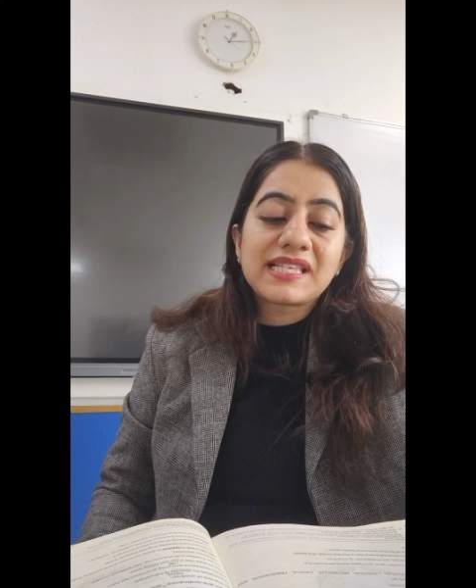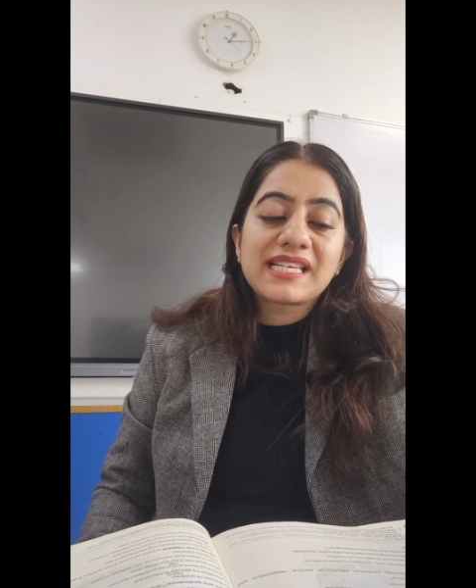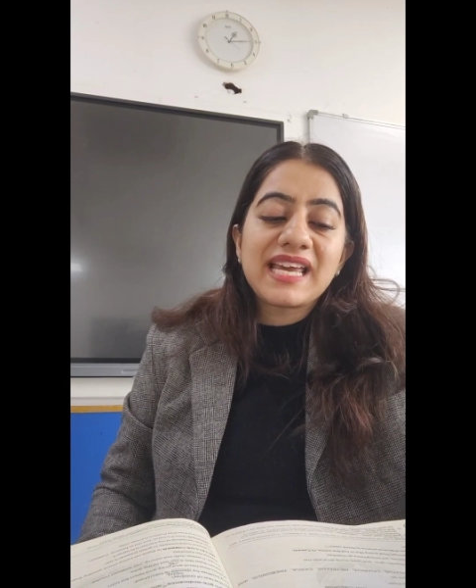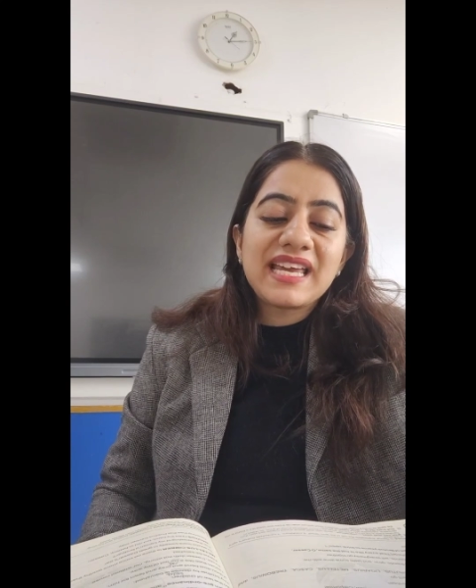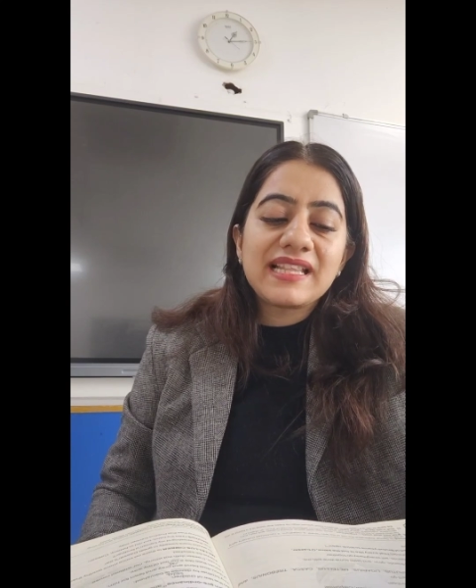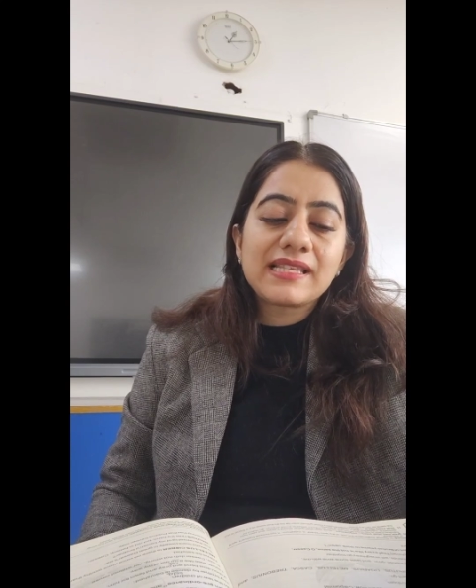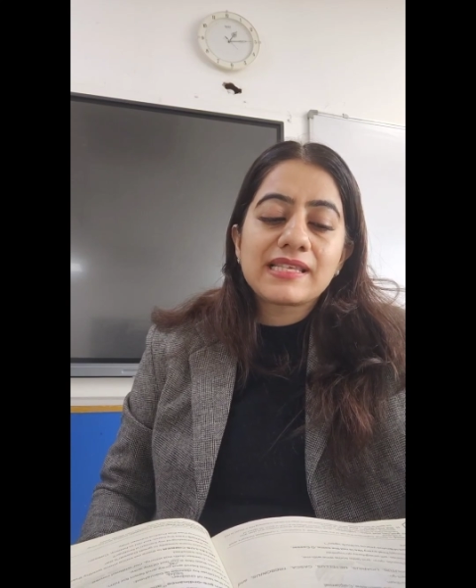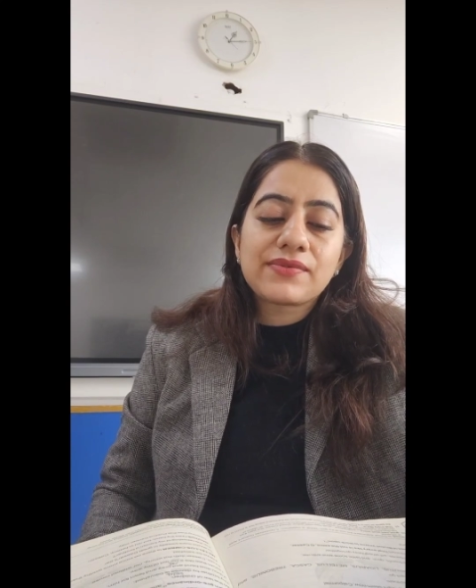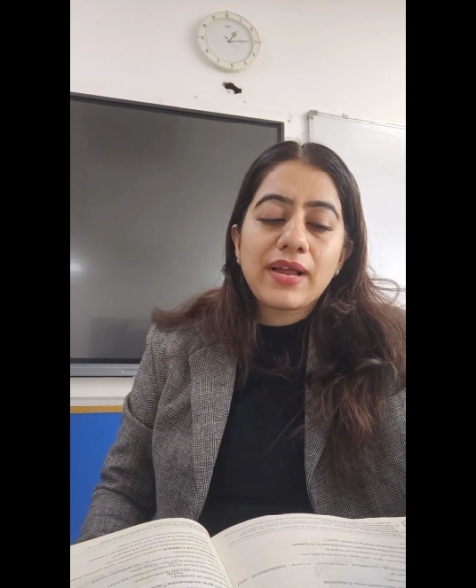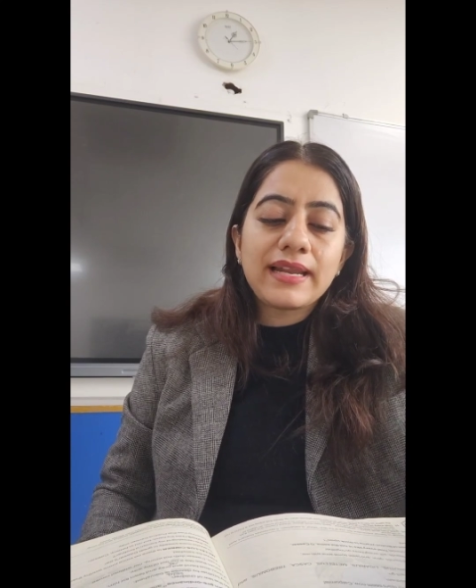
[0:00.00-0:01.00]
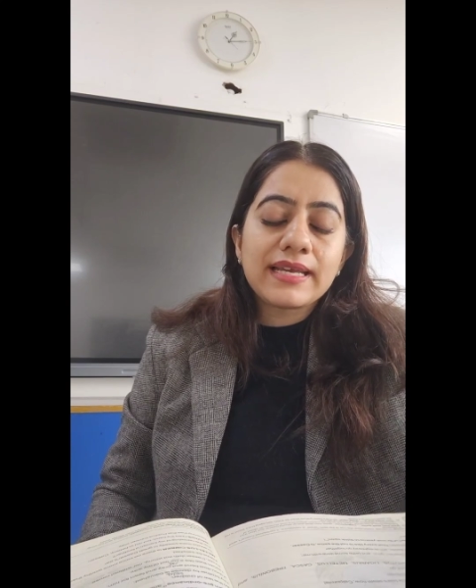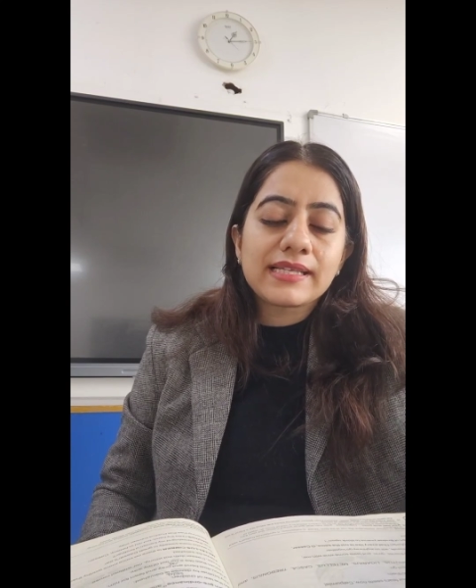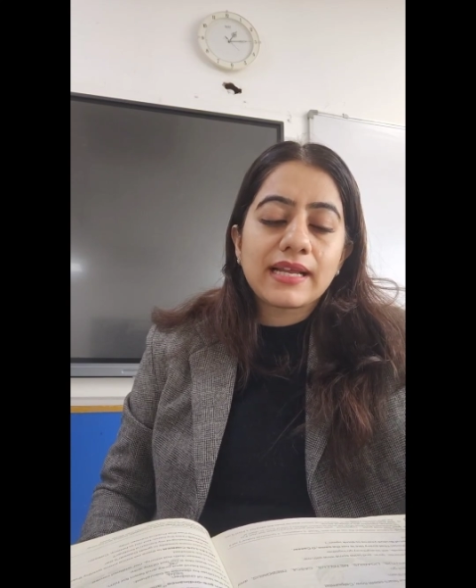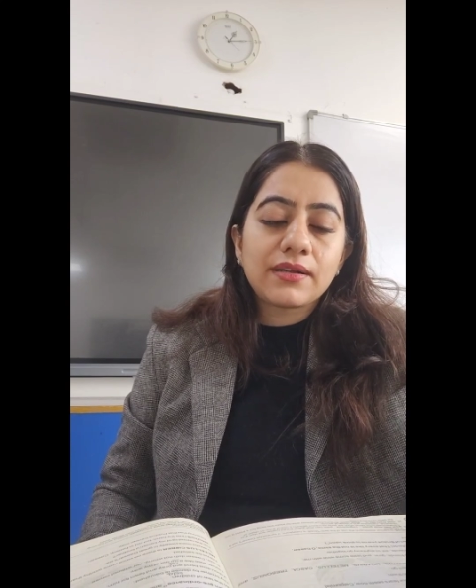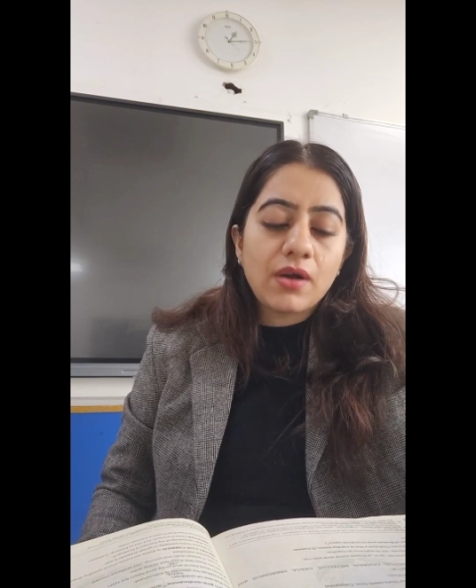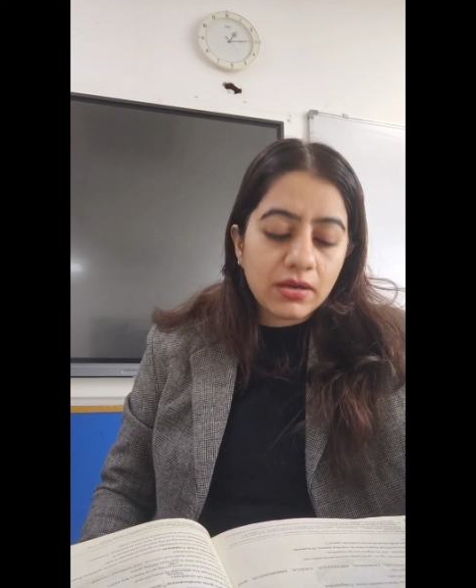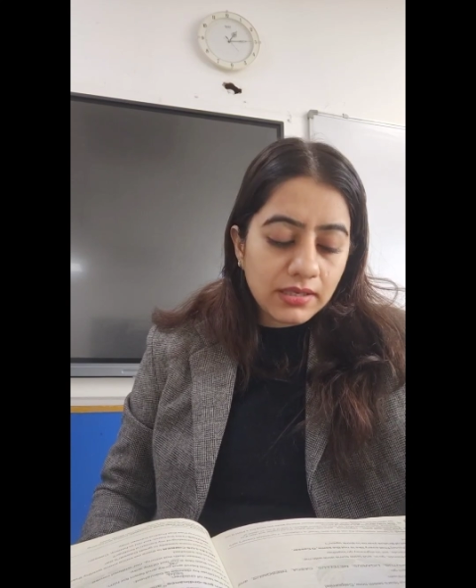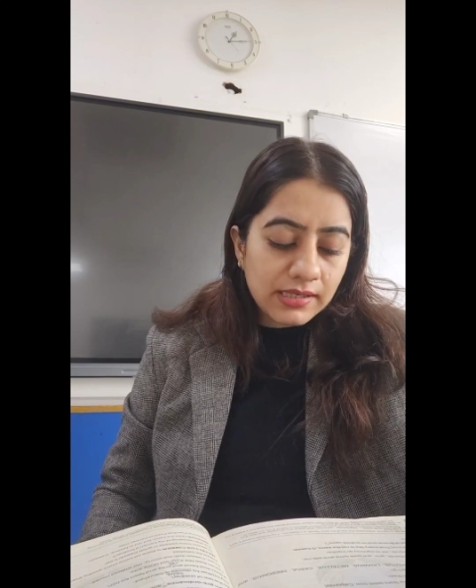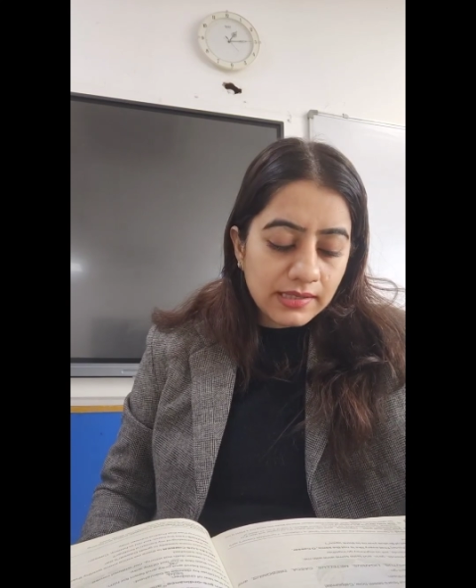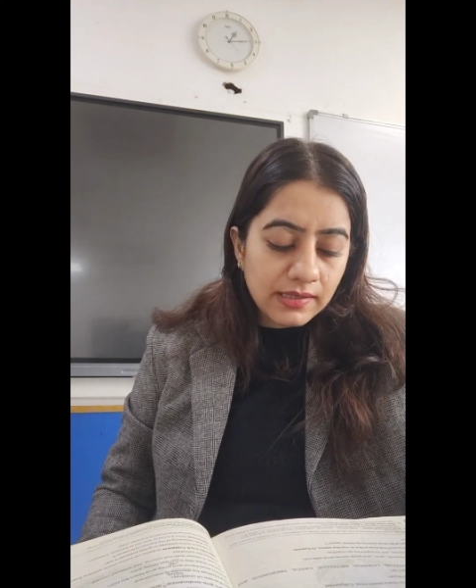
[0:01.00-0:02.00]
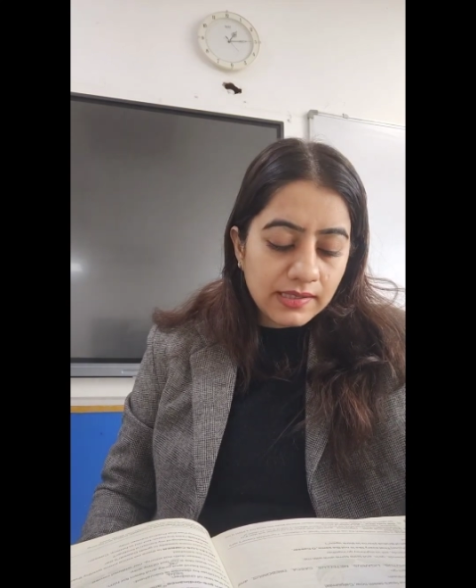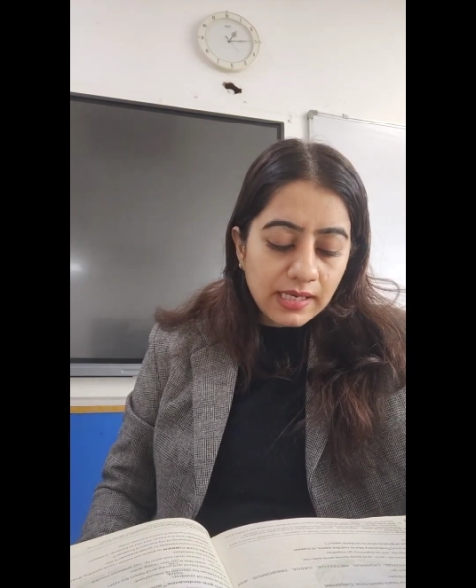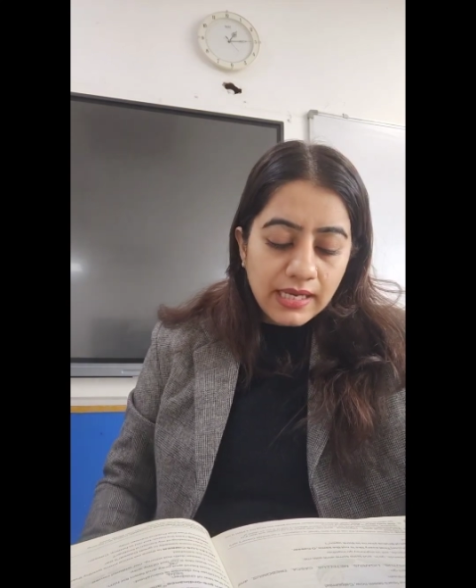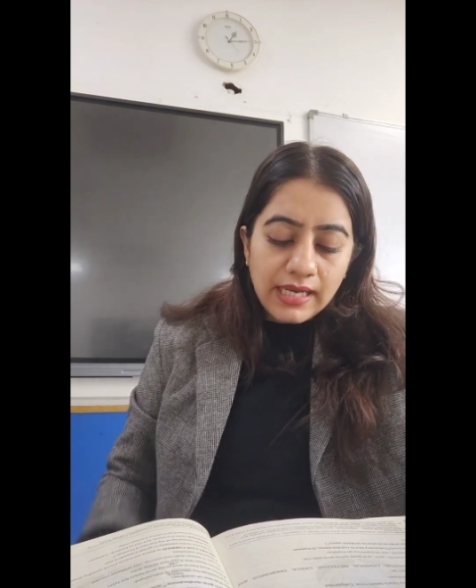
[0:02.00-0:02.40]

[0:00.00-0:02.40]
stains, relics, and cognizance.